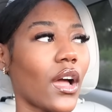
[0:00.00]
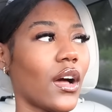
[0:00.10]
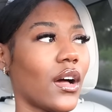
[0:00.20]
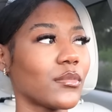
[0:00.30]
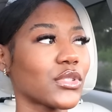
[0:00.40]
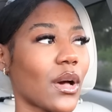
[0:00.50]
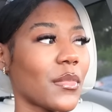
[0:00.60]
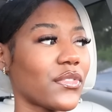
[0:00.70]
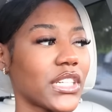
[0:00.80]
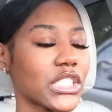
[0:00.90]
Um, so
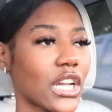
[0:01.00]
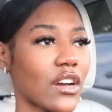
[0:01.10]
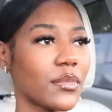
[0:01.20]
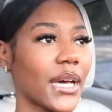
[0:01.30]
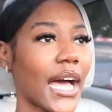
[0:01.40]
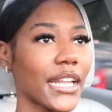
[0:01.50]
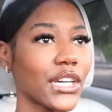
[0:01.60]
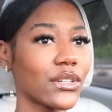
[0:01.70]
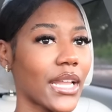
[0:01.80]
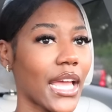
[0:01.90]
I'm gonna finish it off, but I
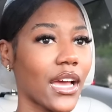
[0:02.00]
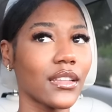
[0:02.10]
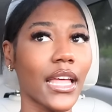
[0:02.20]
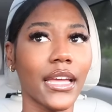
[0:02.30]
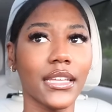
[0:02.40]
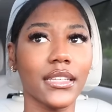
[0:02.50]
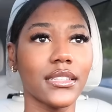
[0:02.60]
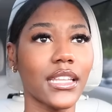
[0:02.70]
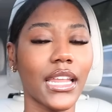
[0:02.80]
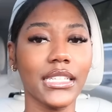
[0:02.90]
know now, like
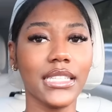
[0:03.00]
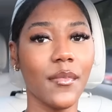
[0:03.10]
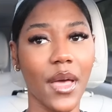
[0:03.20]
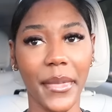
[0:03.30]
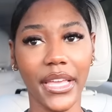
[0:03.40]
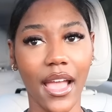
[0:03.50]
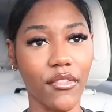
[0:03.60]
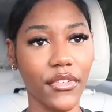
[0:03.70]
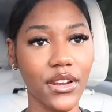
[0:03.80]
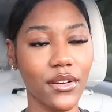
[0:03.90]
the next time I make
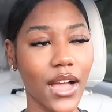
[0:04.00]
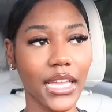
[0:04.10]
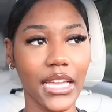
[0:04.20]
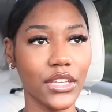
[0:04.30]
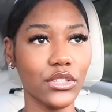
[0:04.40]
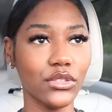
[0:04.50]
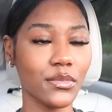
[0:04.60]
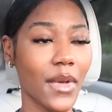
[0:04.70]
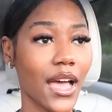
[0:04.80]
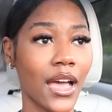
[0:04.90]
Alfredo, I can't
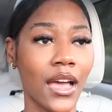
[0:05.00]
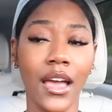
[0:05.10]
use my